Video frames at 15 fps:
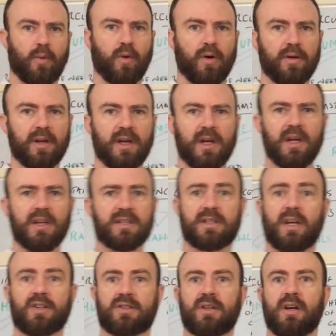on,
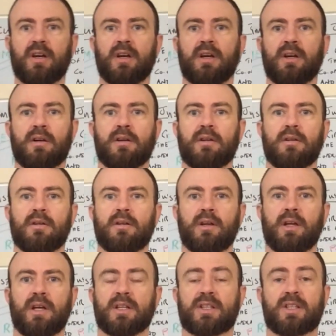such that
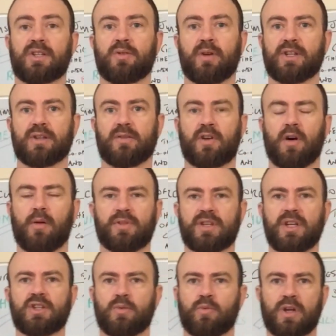in a situation of
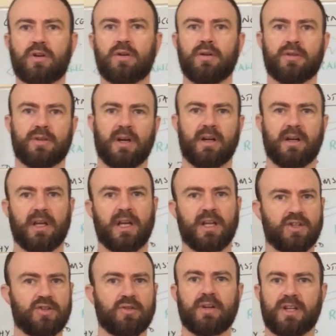competition we could
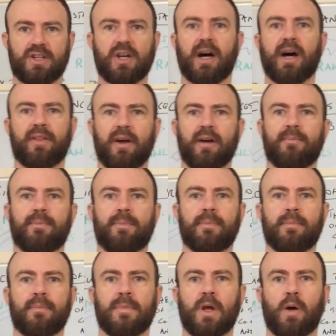injure each other.
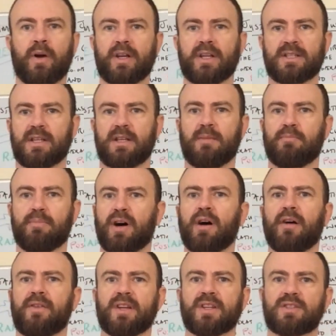No one is
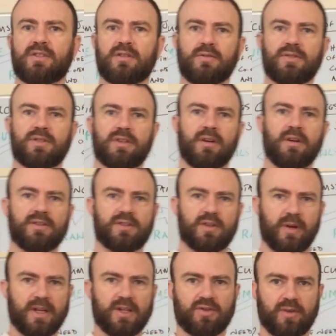impervious
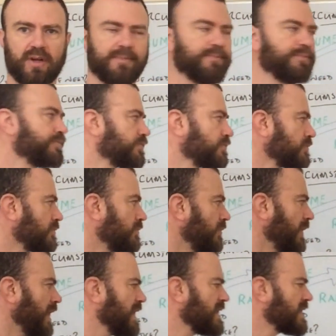to injury.
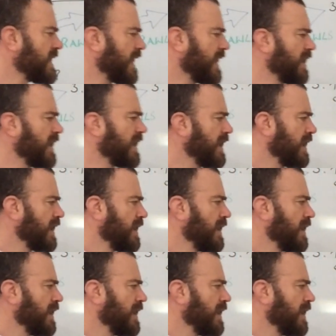And secondly,